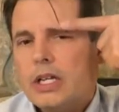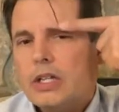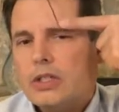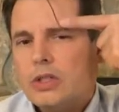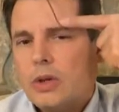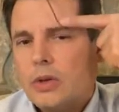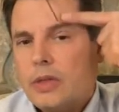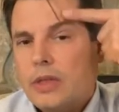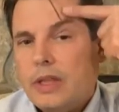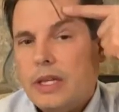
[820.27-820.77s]

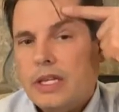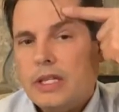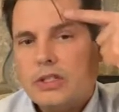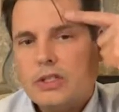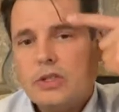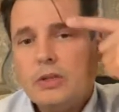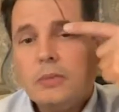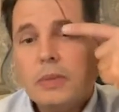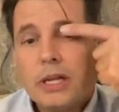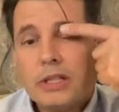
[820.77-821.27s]
So these
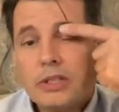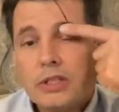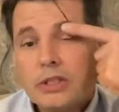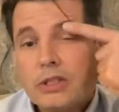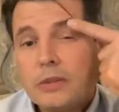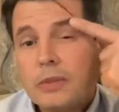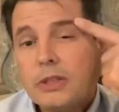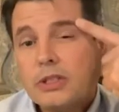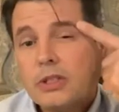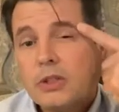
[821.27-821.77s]
two muscles,
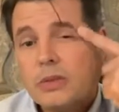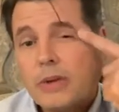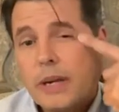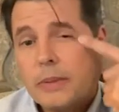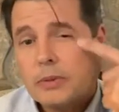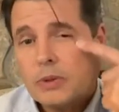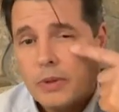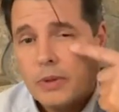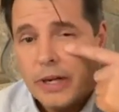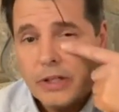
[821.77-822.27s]
the muscle that
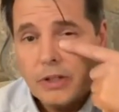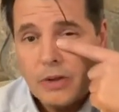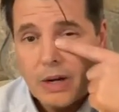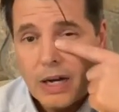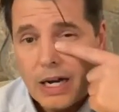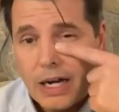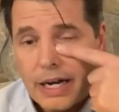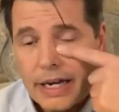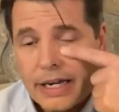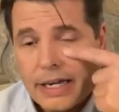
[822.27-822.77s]
wraps around
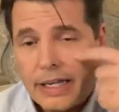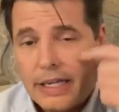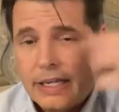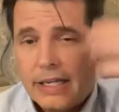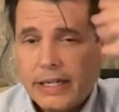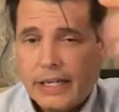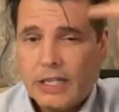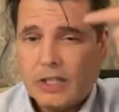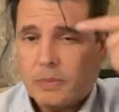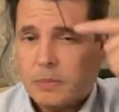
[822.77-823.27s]
your eye
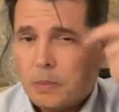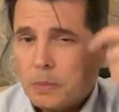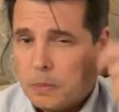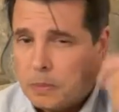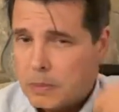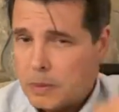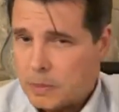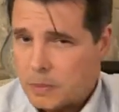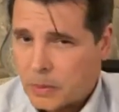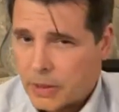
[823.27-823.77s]
is
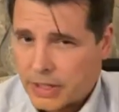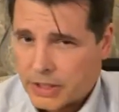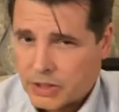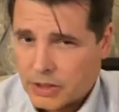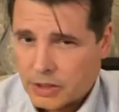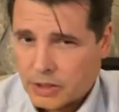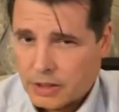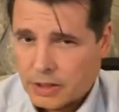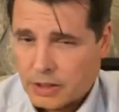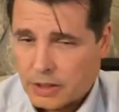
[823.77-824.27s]

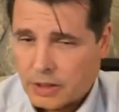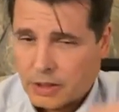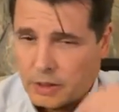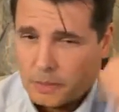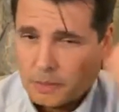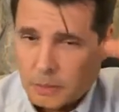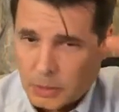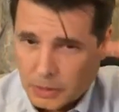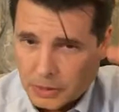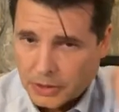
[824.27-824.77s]
depressing,
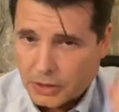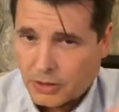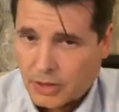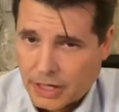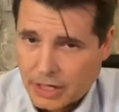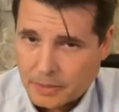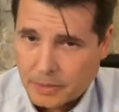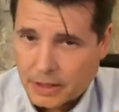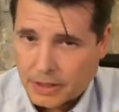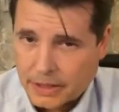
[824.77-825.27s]
pulling
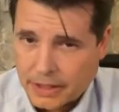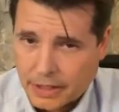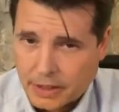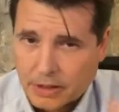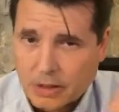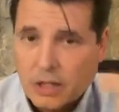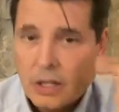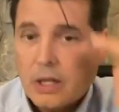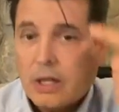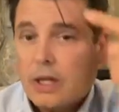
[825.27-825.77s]
your eyebrow
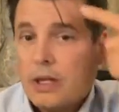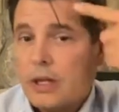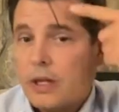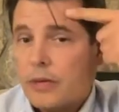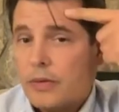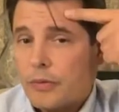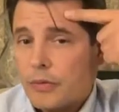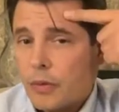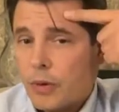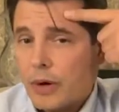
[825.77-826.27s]
down.
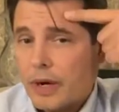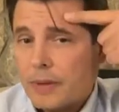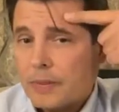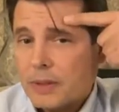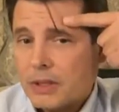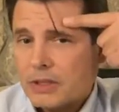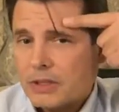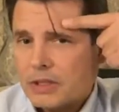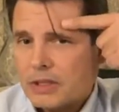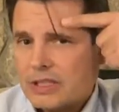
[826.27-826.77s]
The forehead
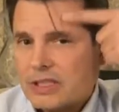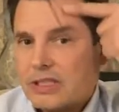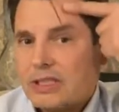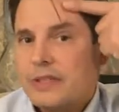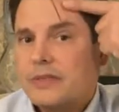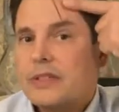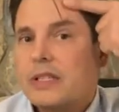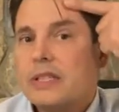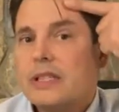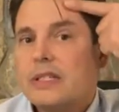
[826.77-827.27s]
muscle is
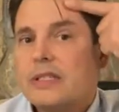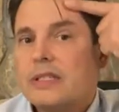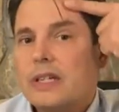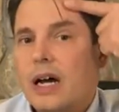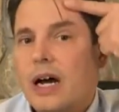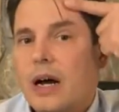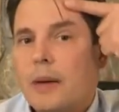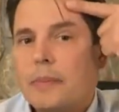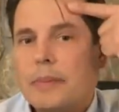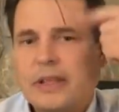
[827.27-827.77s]
lifting
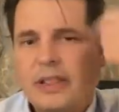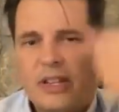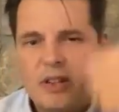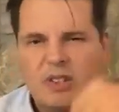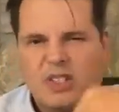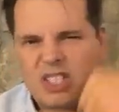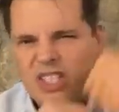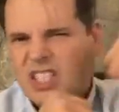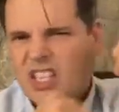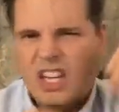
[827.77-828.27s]
this up, and
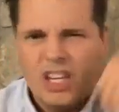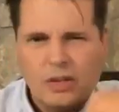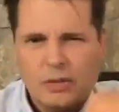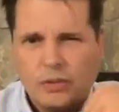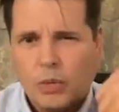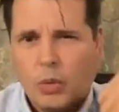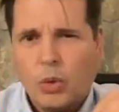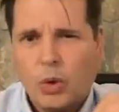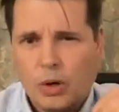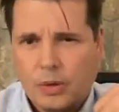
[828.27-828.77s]
they're in tug
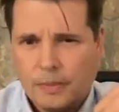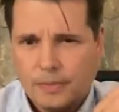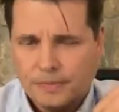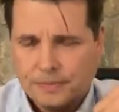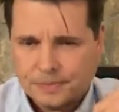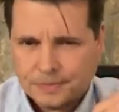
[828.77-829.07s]
of war.